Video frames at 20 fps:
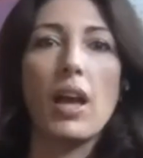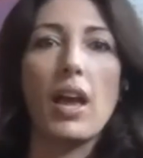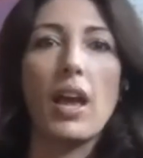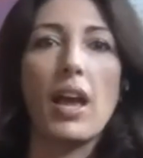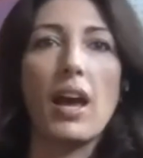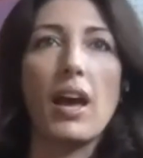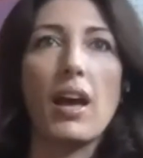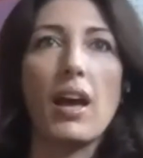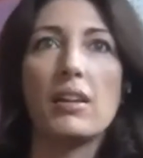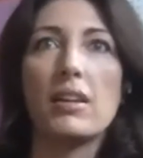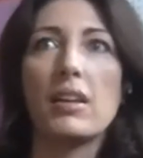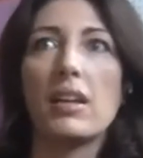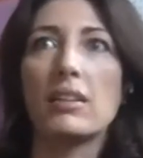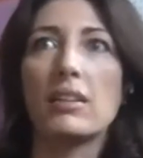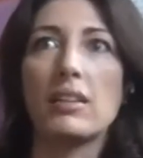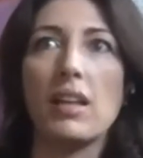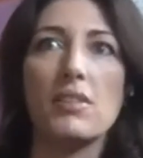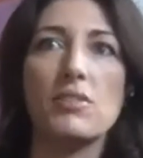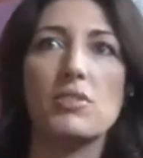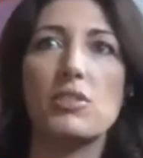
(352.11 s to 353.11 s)
And
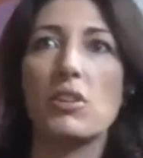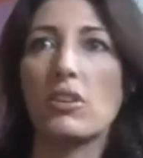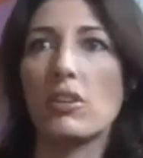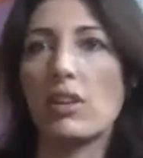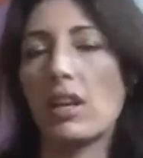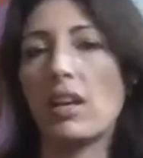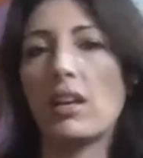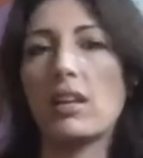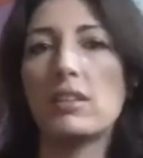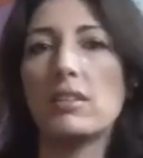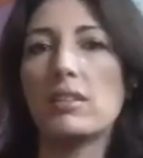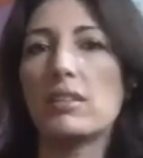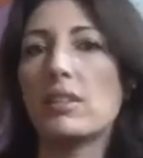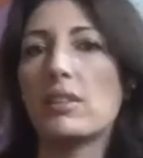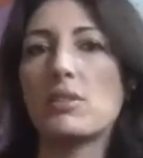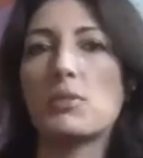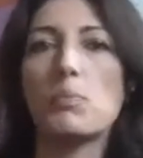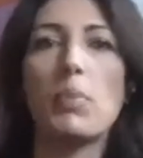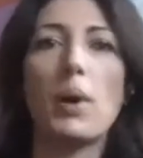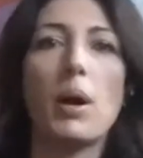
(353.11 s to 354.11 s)
unless you're in
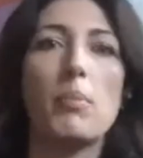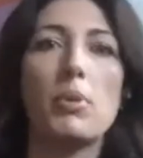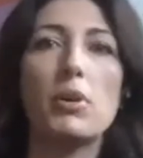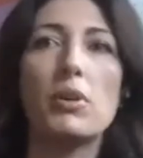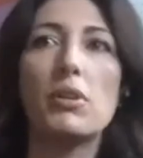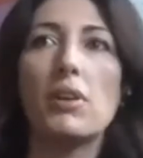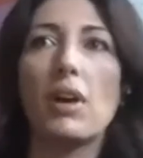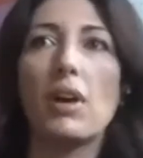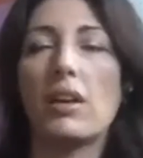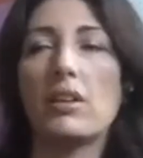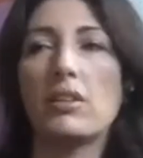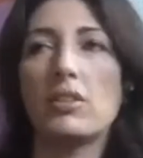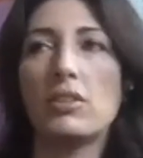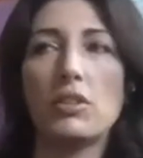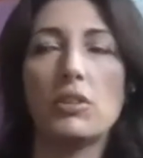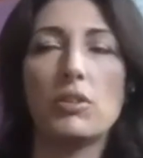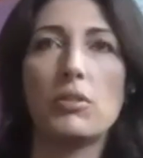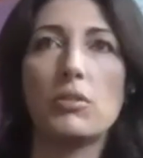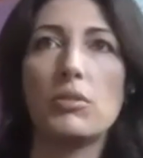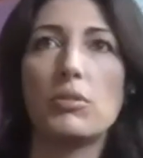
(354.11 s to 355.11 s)
this bubble and
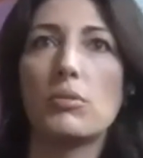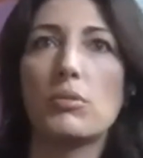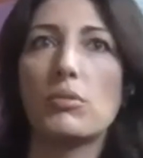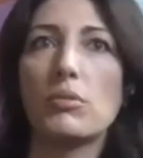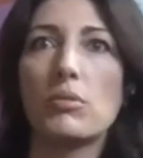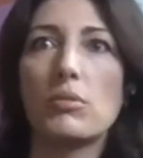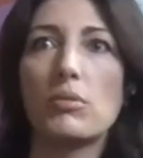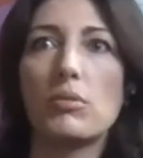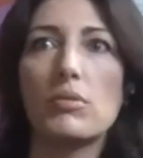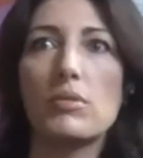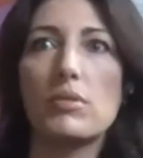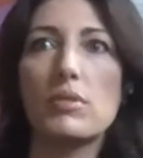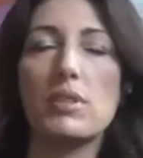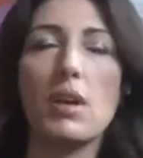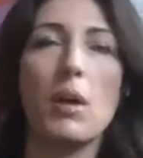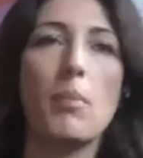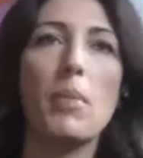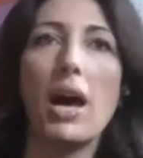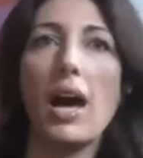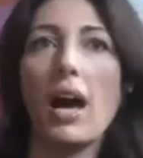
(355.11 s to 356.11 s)
you
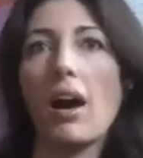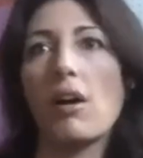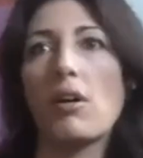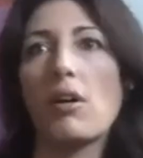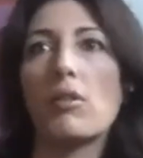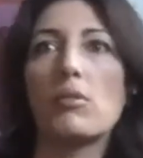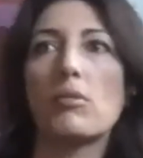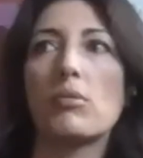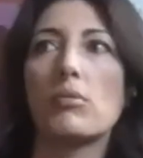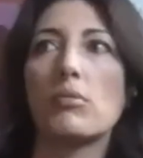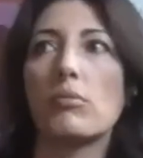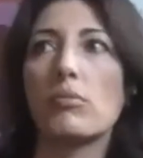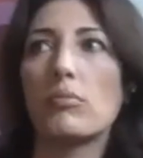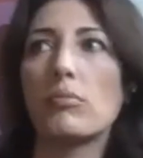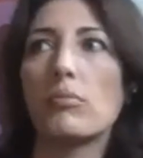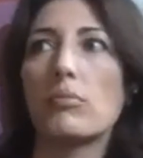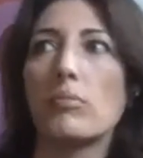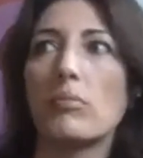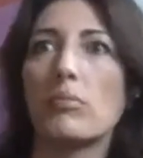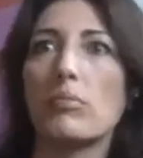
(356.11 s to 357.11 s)
somehow
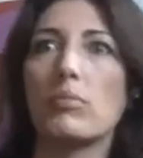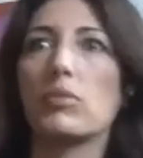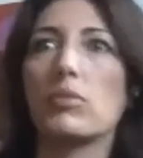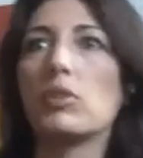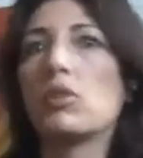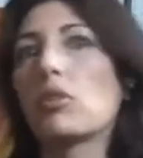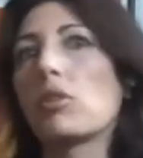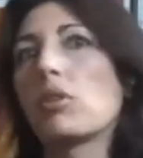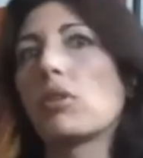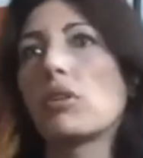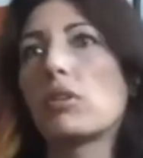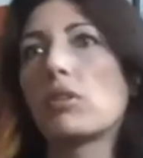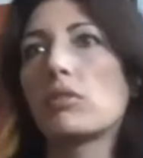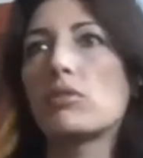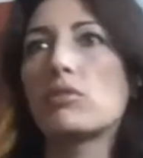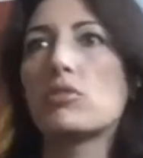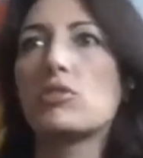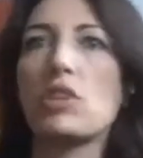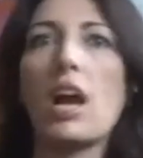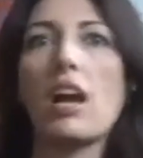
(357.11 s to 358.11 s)
your
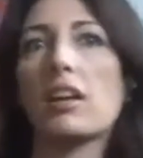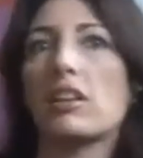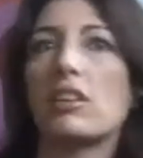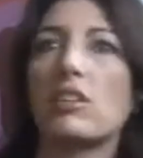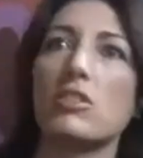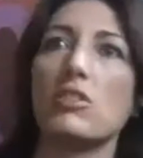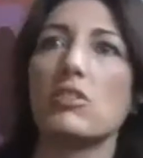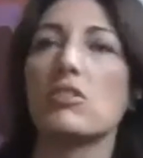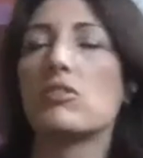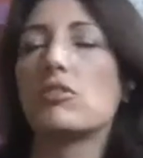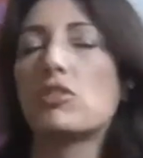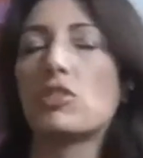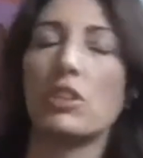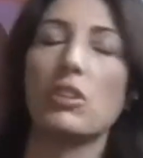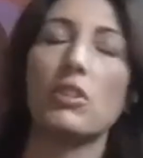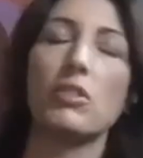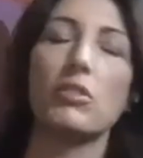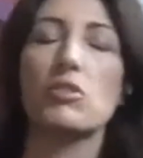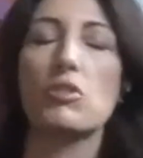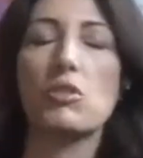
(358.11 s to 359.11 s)
Jack and
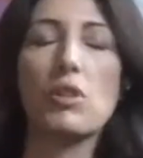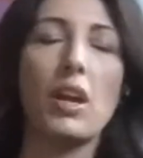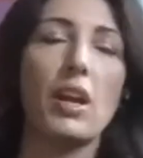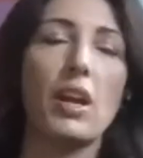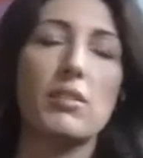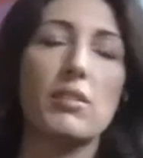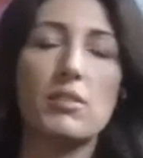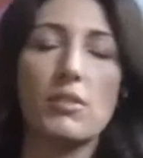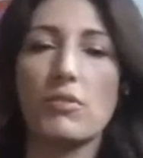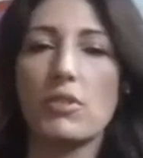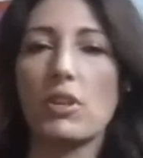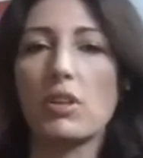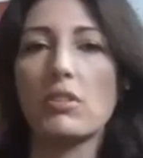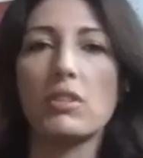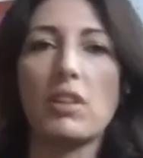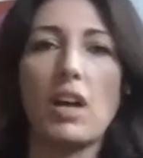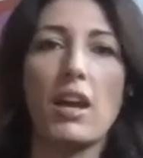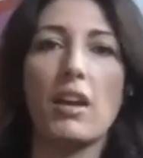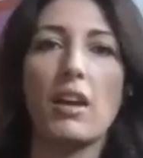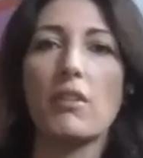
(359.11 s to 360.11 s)
Jill trades of your
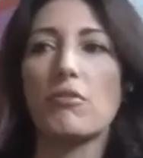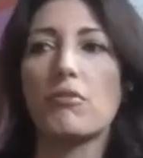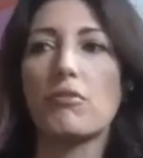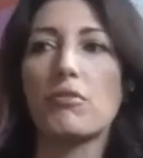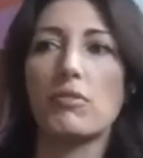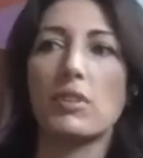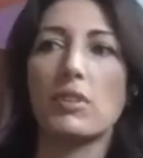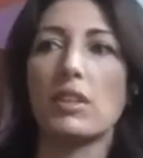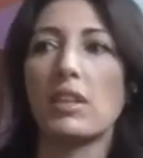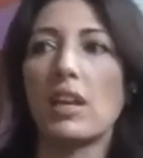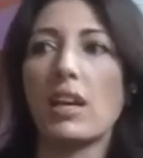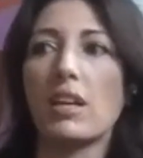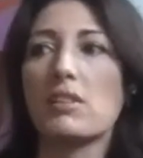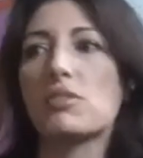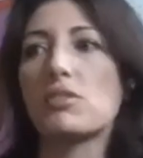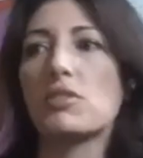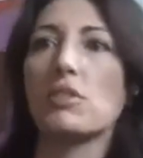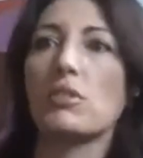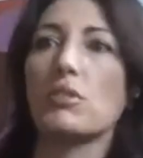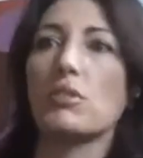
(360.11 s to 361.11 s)
life
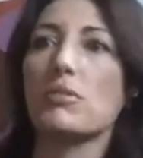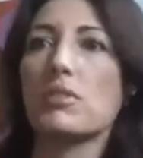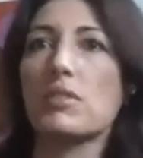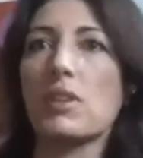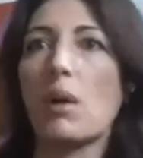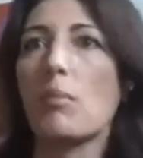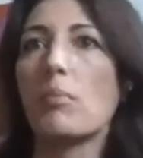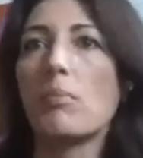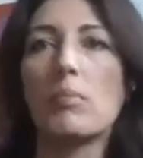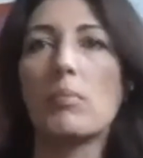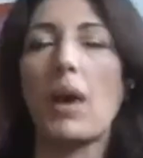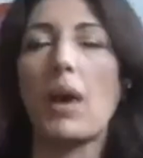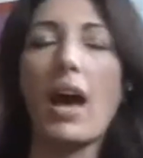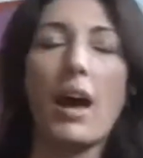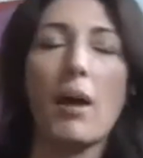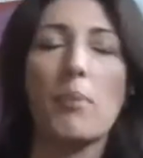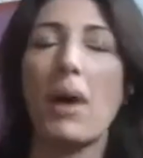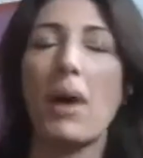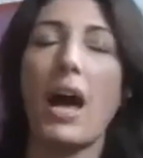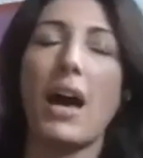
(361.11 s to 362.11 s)
gets you some
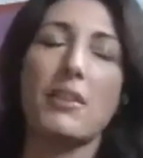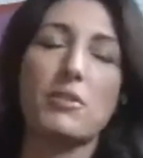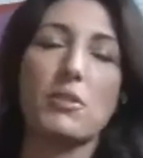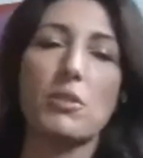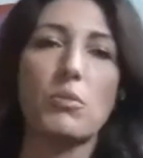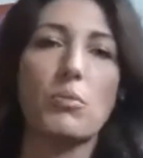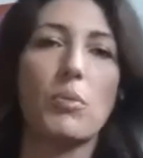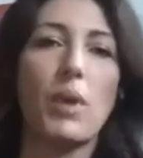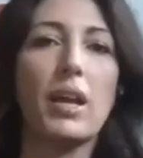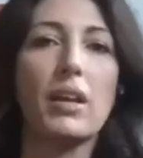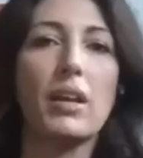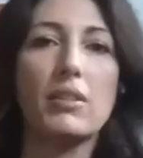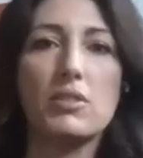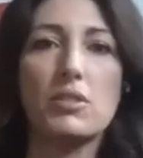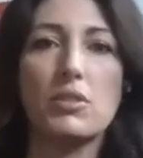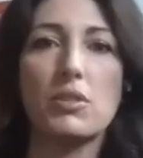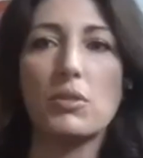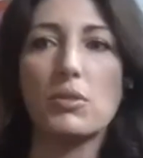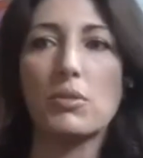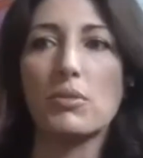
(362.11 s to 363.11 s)
haphazard way
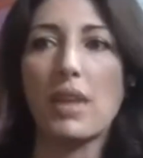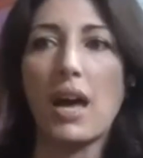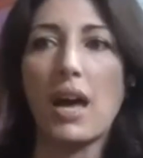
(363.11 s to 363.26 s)
to